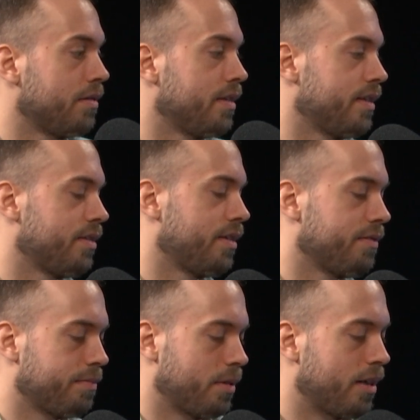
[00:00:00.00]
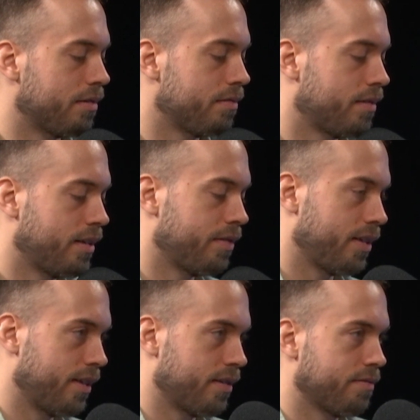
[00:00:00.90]
know all this stuff, but I don't
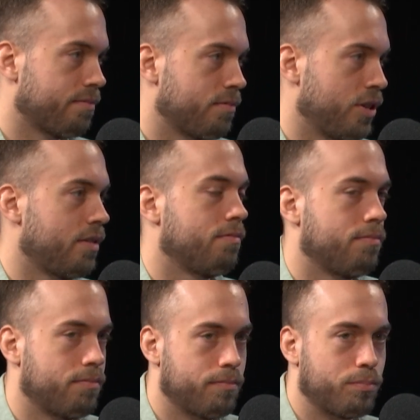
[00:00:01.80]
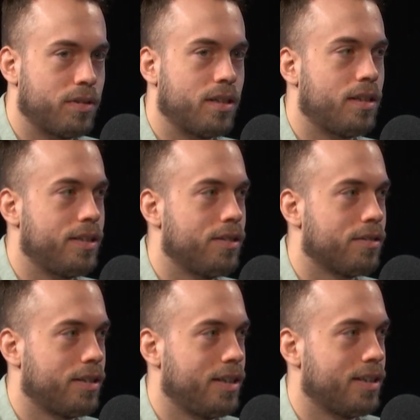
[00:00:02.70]
really care. Good. Bring on the
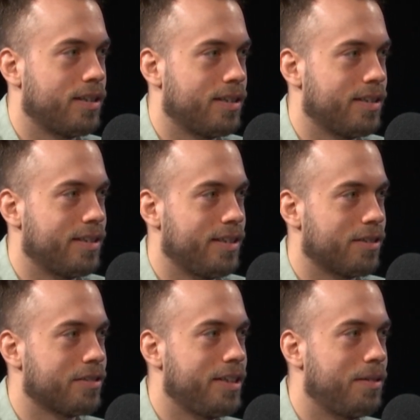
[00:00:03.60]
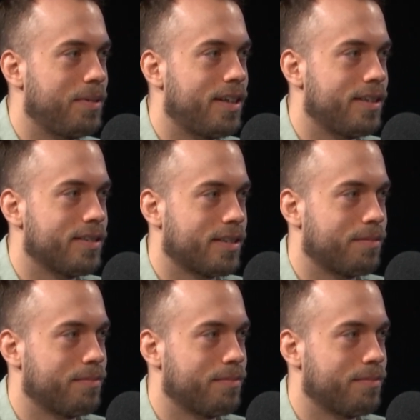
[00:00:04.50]
early demise.